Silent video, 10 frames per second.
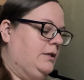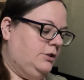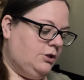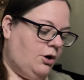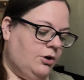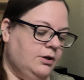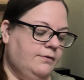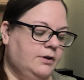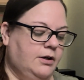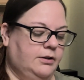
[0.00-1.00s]
Just all
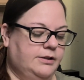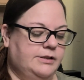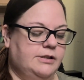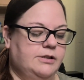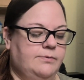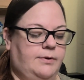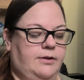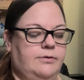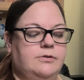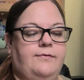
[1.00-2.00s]
different colors. This is one of
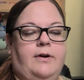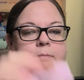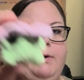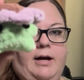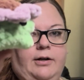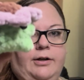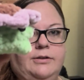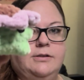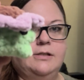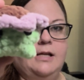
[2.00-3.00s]
those fun patterns